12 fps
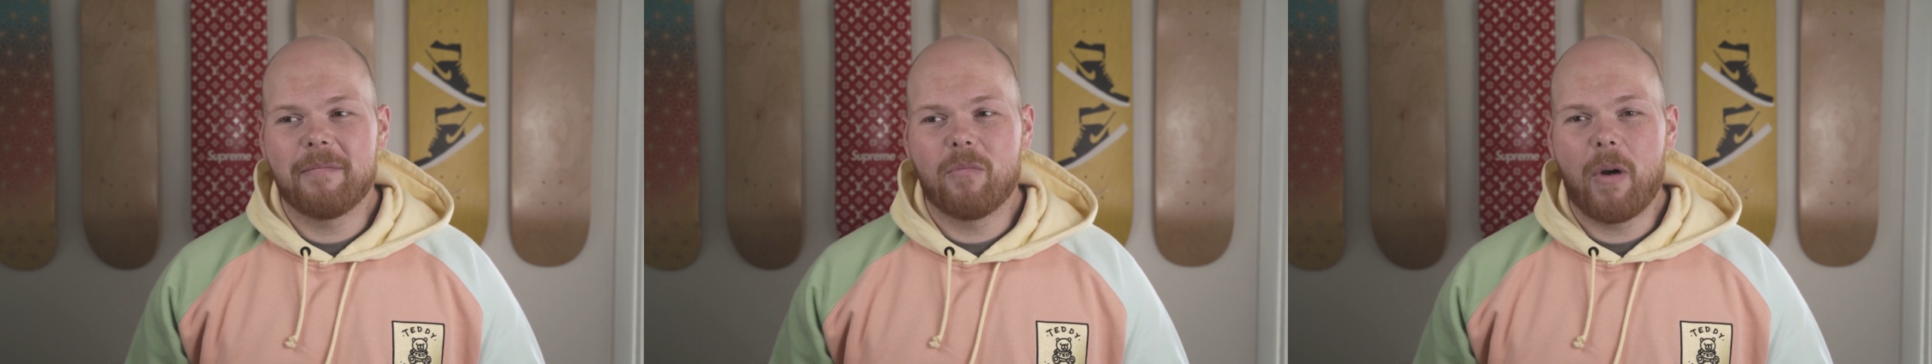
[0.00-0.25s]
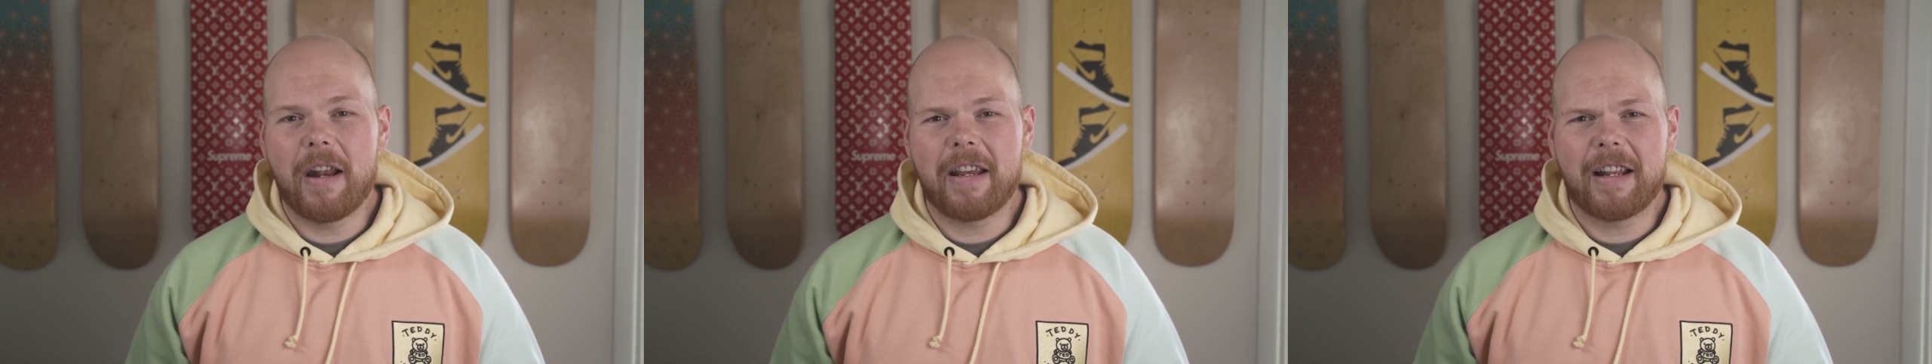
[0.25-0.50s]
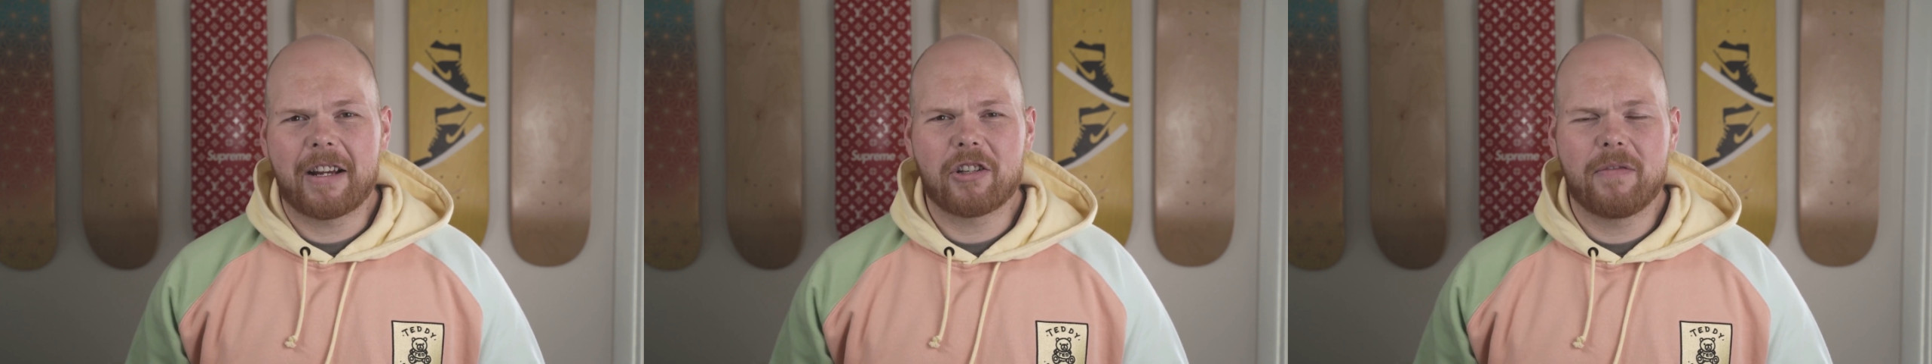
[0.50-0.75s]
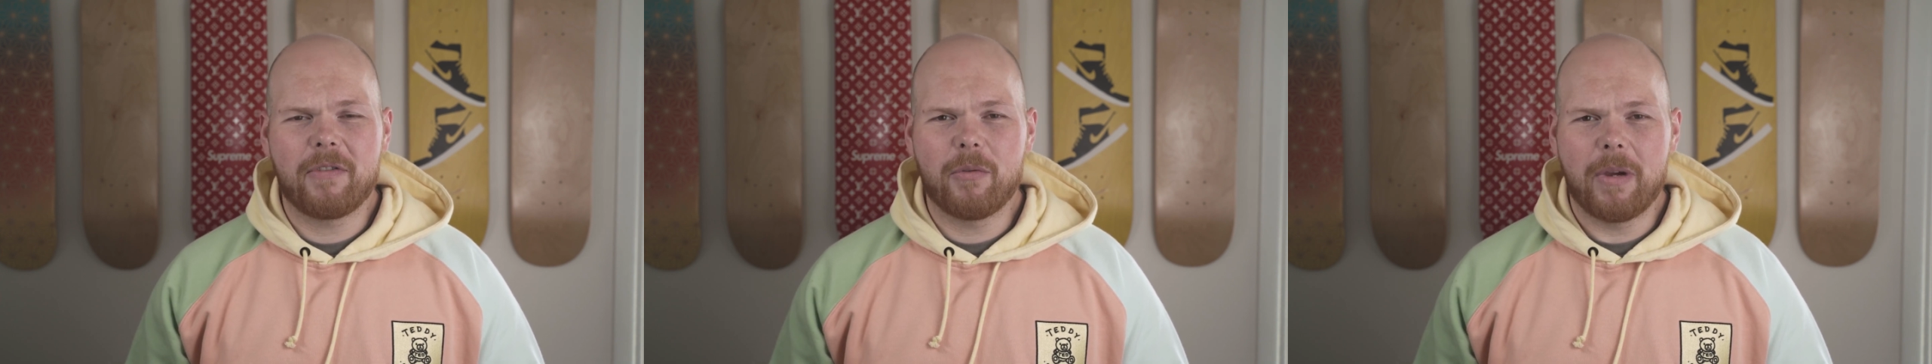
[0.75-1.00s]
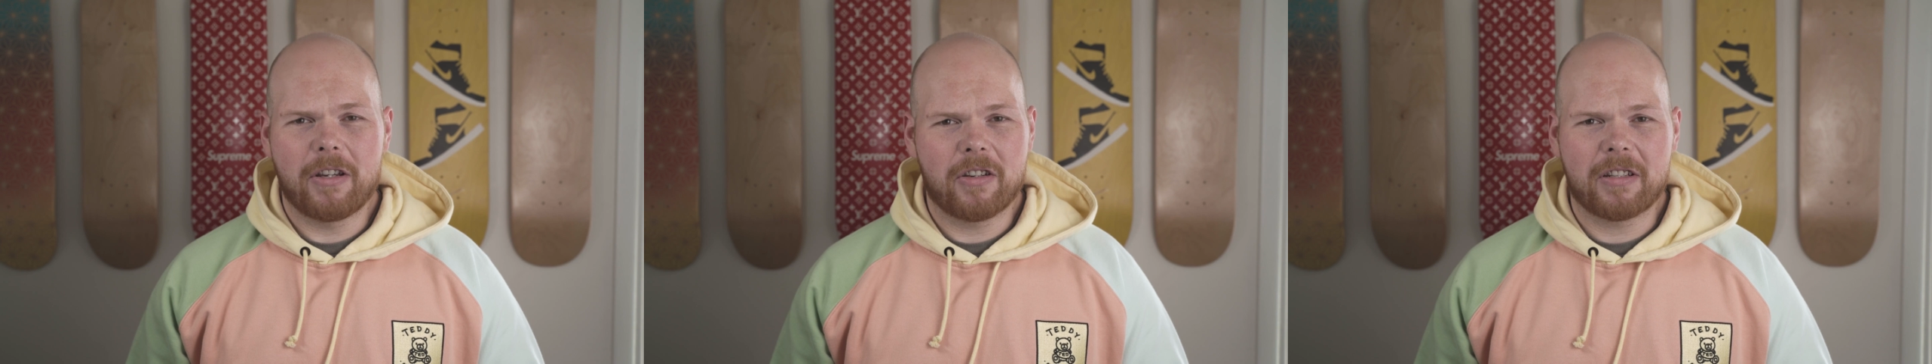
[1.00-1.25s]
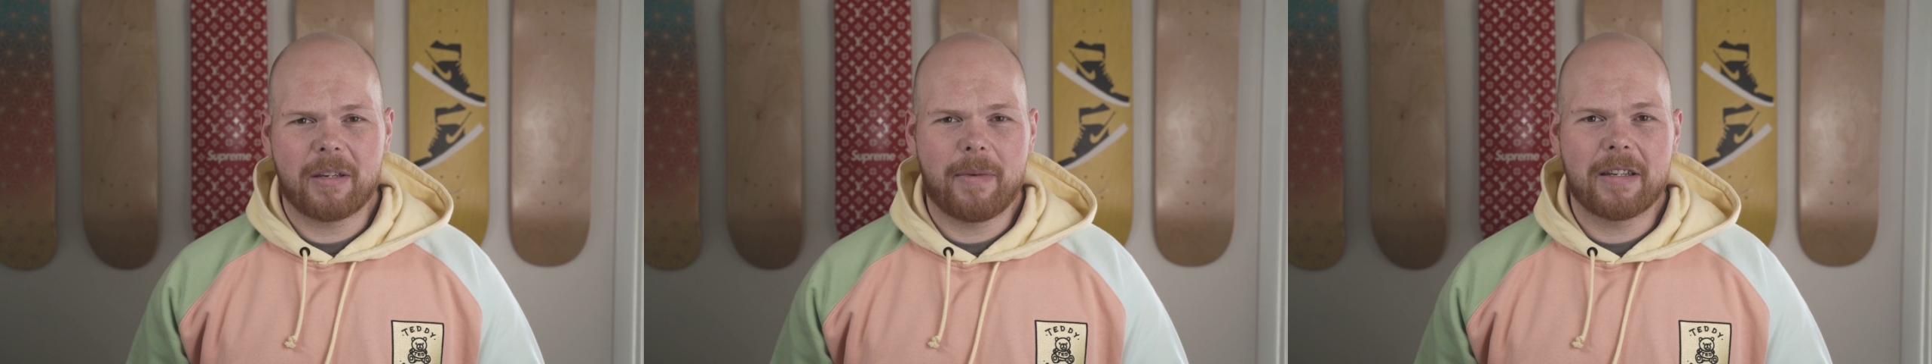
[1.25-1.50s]
waiting an extra few weeks
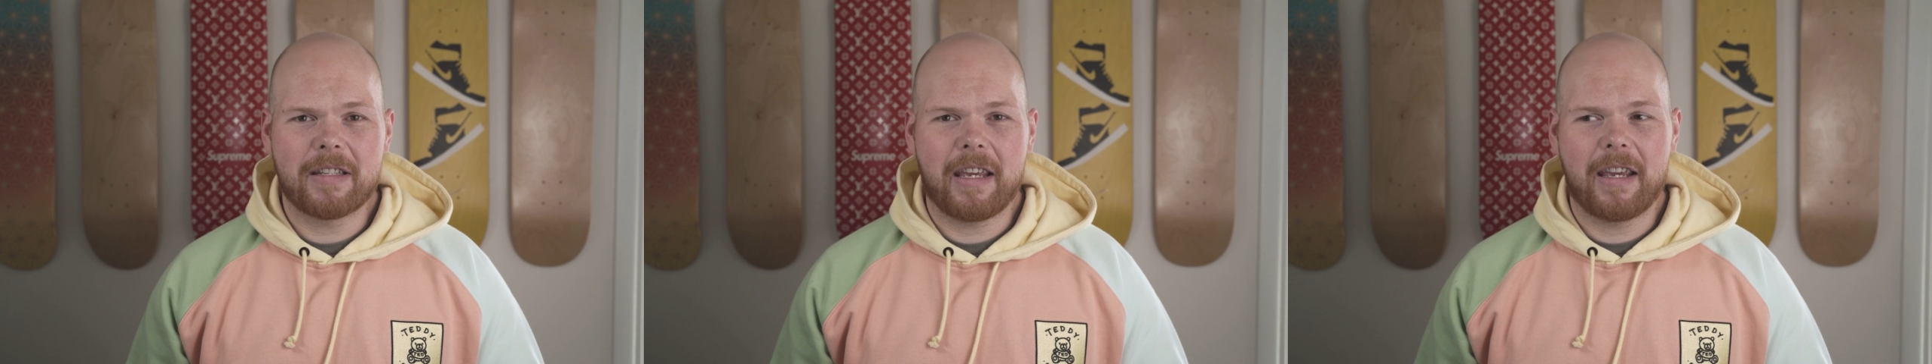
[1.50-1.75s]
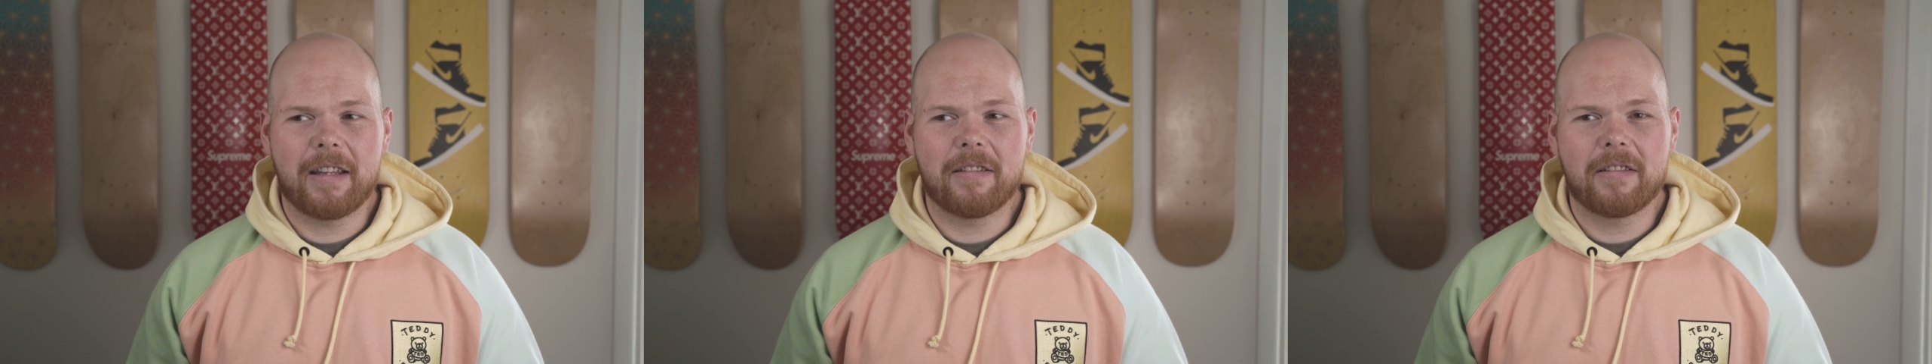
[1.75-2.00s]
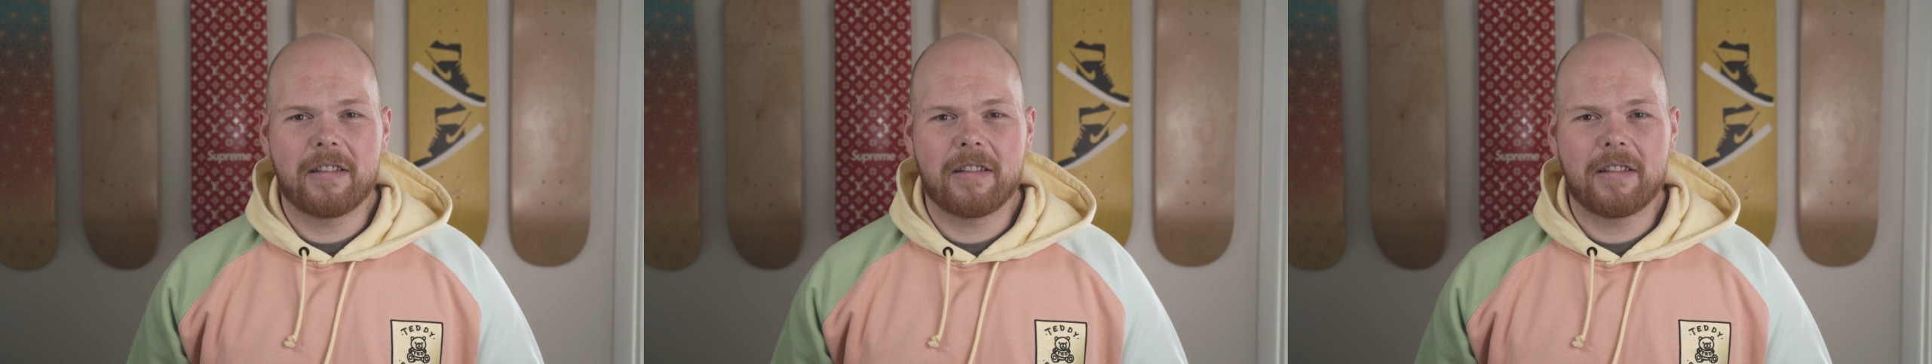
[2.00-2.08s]
just to get my scans